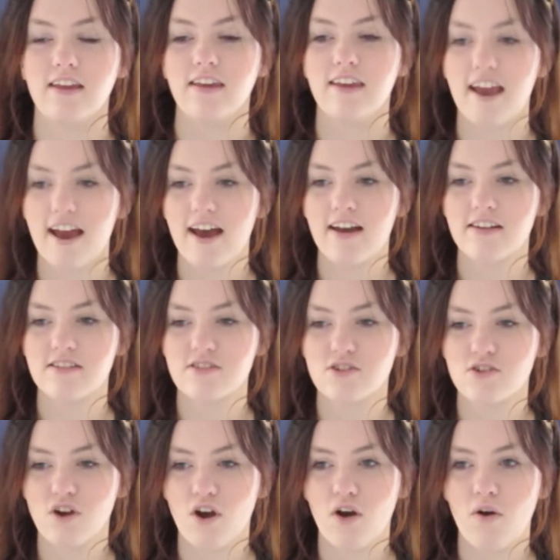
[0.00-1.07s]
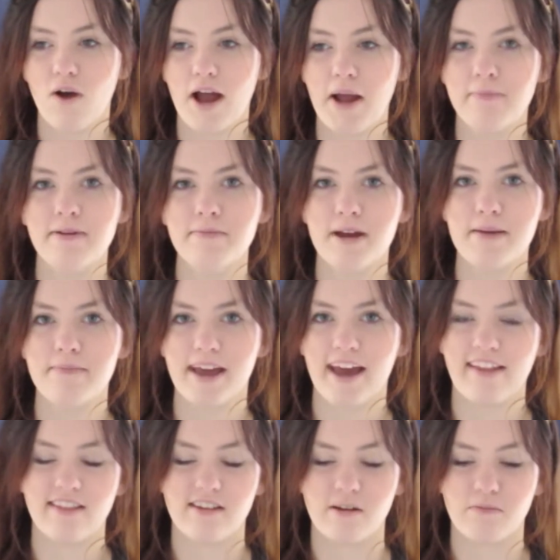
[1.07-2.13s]
yeah, so I'm in my
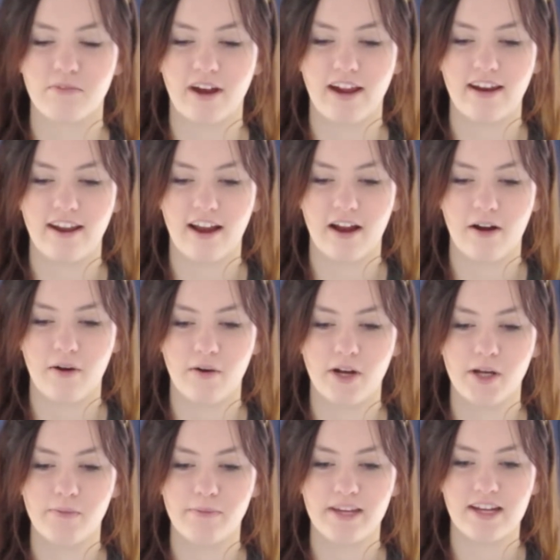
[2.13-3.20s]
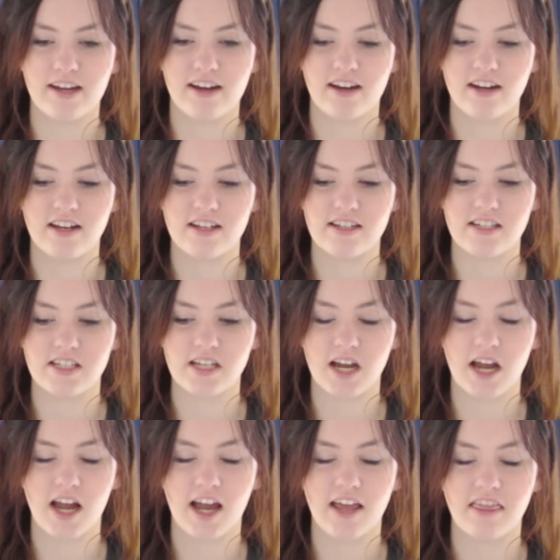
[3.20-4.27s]
bathtub right now because
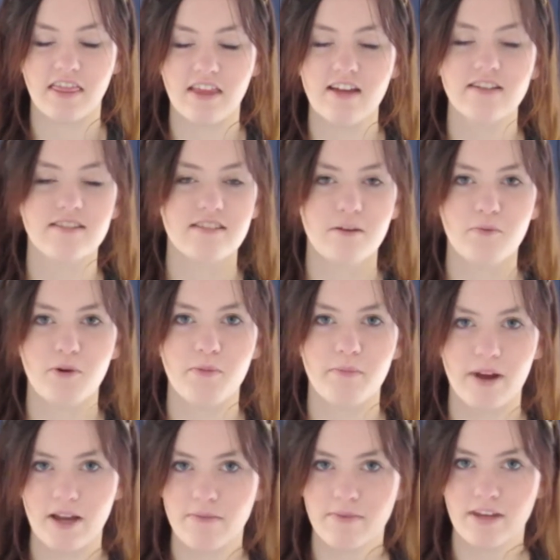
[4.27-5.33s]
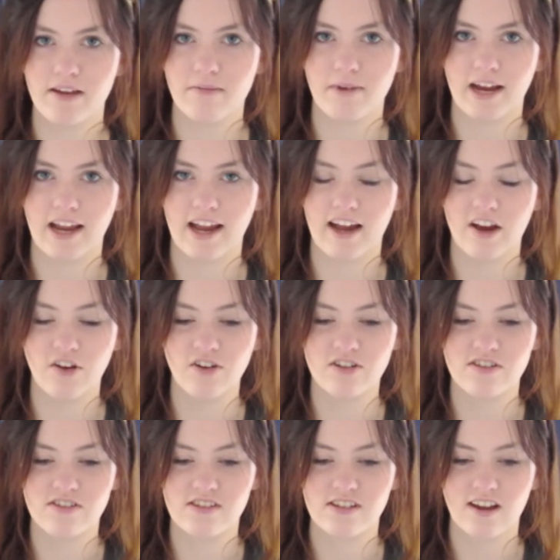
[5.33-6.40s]
I think someone might be in my
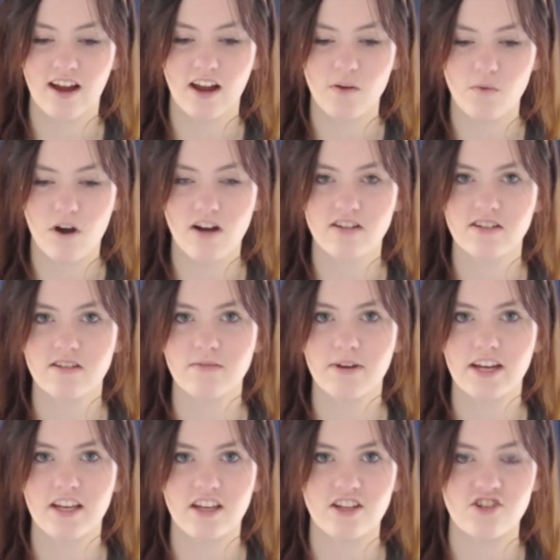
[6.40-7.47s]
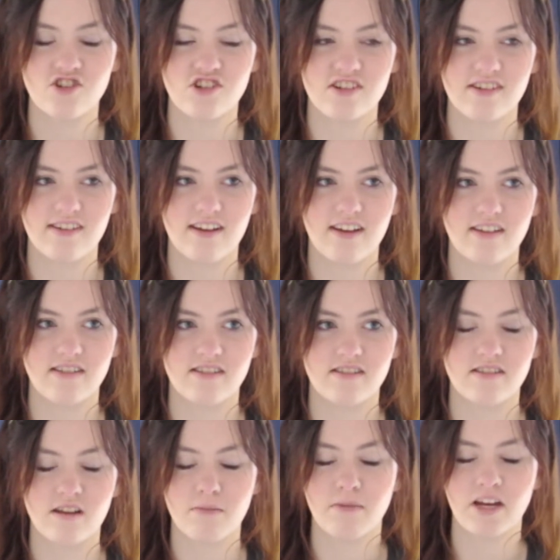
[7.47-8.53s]
house. I walked into my kitchen, and
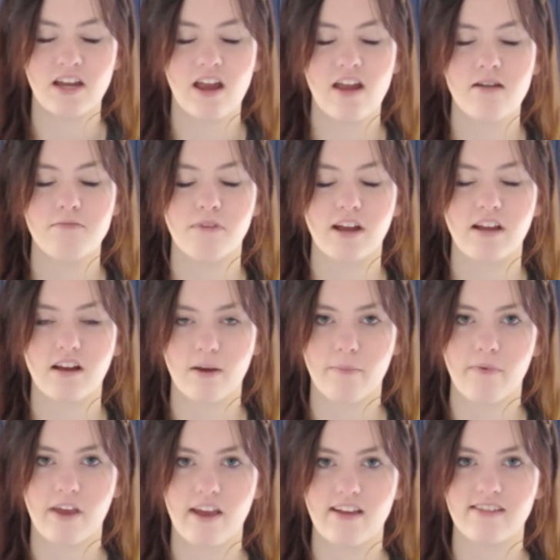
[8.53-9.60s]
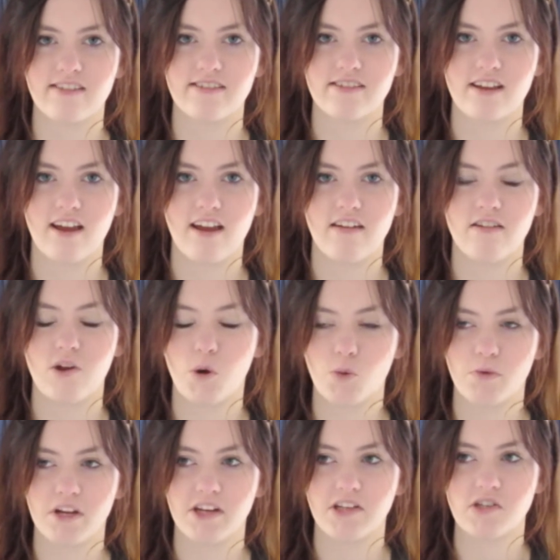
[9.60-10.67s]
somebody ate my cupcakes, and
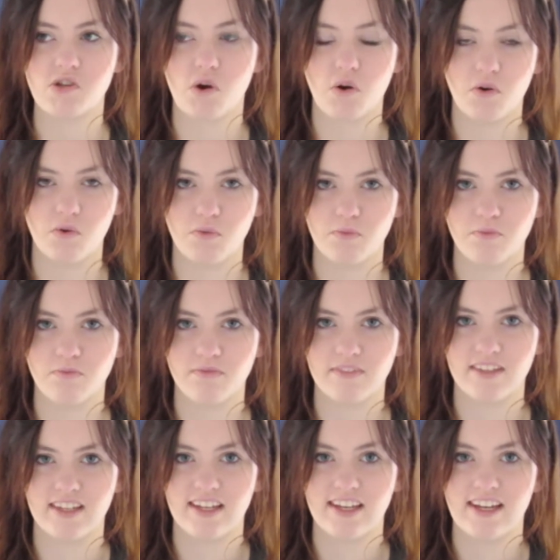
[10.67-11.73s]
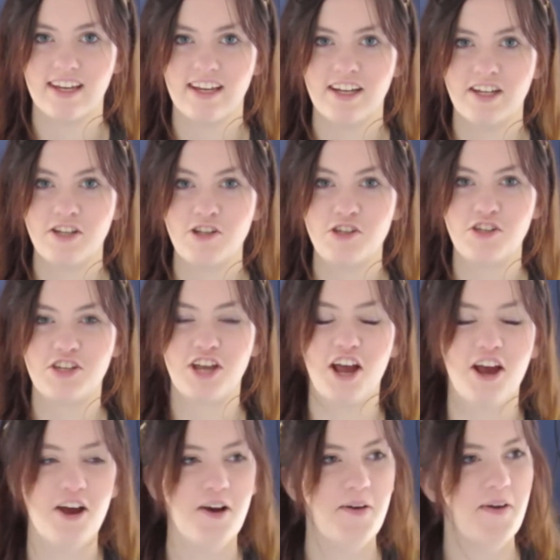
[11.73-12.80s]
nobody's home.
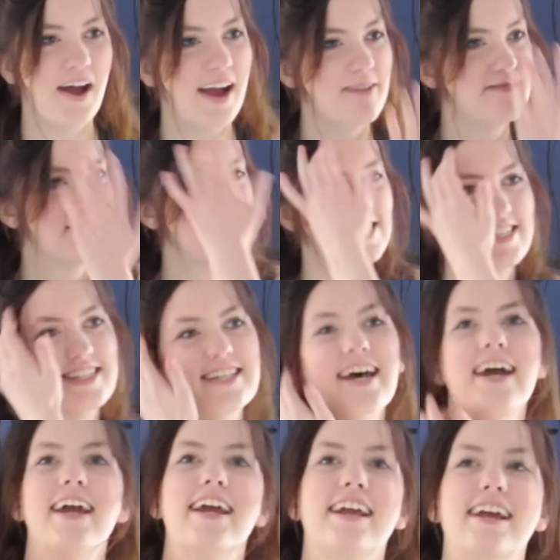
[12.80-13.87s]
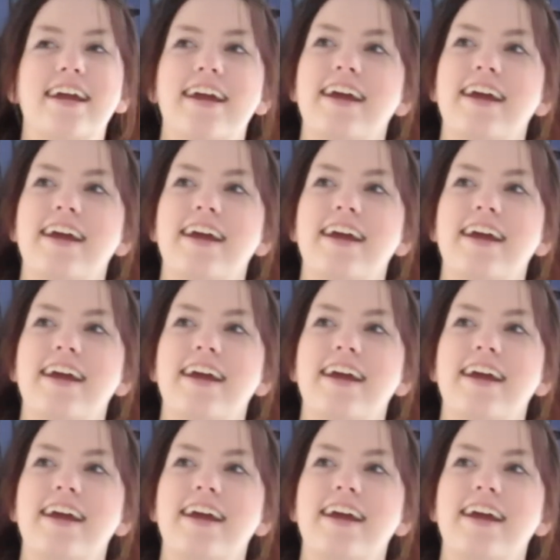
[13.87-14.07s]
So I'm just like,